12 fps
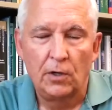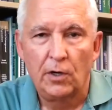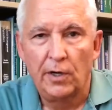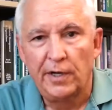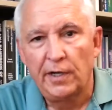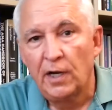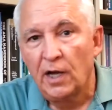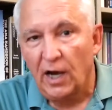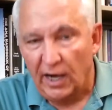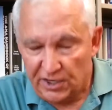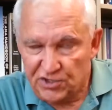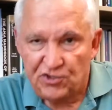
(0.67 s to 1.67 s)
Right.
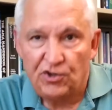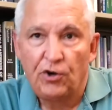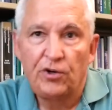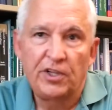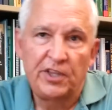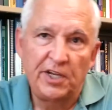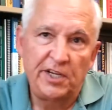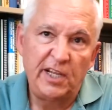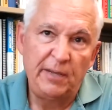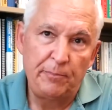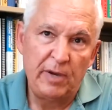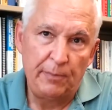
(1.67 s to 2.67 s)
I started the
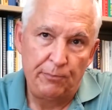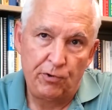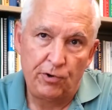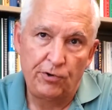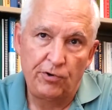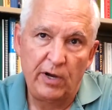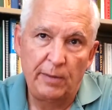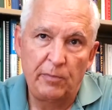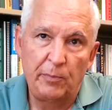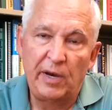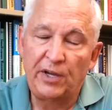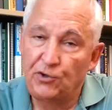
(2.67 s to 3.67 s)
TEPAP program
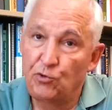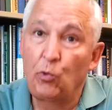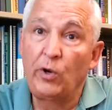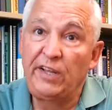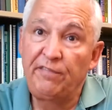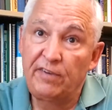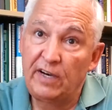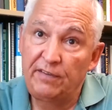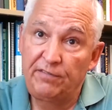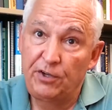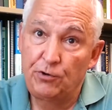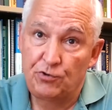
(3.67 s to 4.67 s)
about
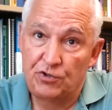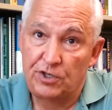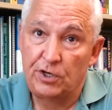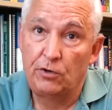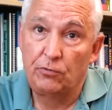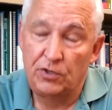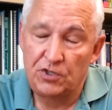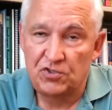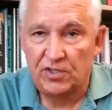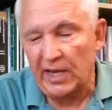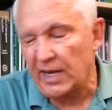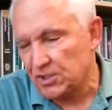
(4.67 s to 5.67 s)
25 years ago. This
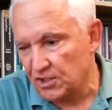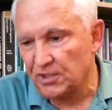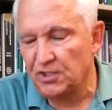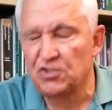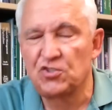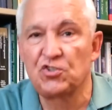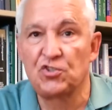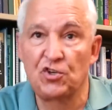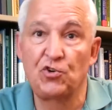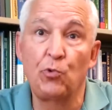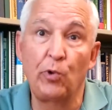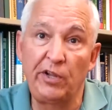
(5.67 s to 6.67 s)
is a
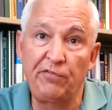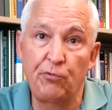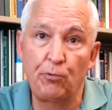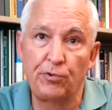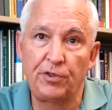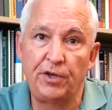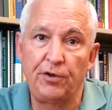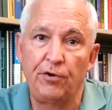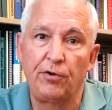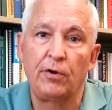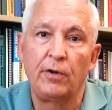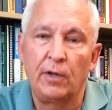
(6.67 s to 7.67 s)
24th year.
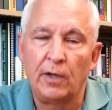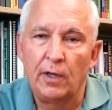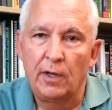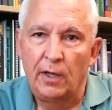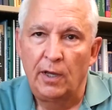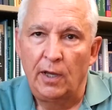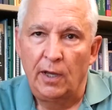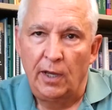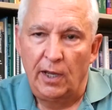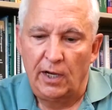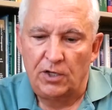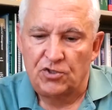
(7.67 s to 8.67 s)

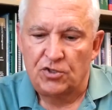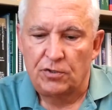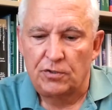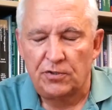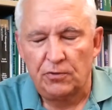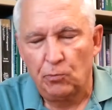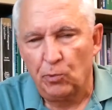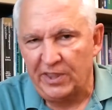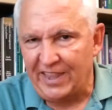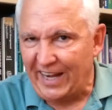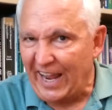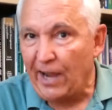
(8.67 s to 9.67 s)
And it's what
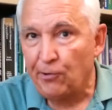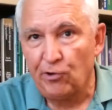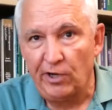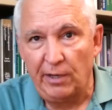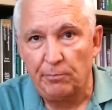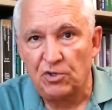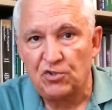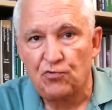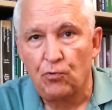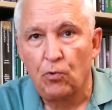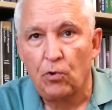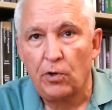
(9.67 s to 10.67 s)
the acronym is
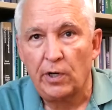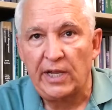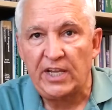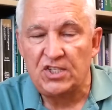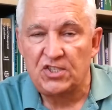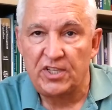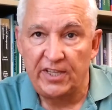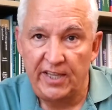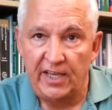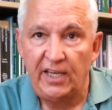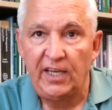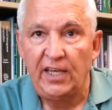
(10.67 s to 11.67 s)
for is
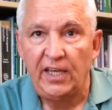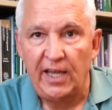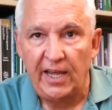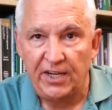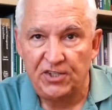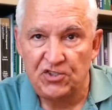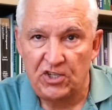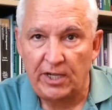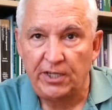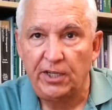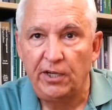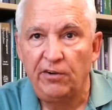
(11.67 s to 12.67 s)
the
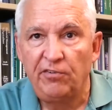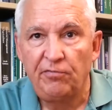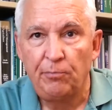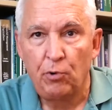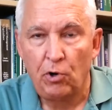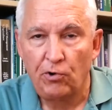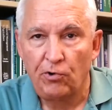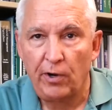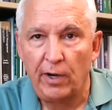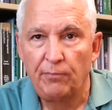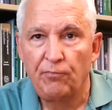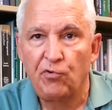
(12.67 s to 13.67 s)
Executive
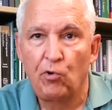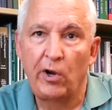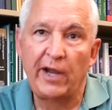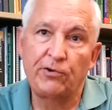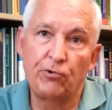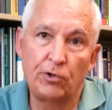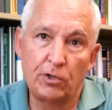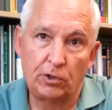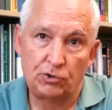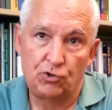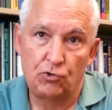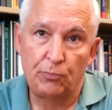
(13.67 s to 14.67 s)
Program for
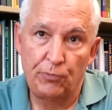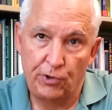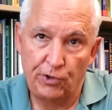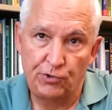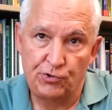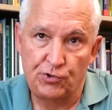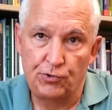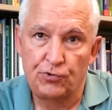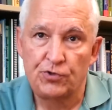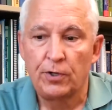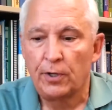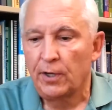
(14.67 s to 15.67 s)
Agricultural Producers.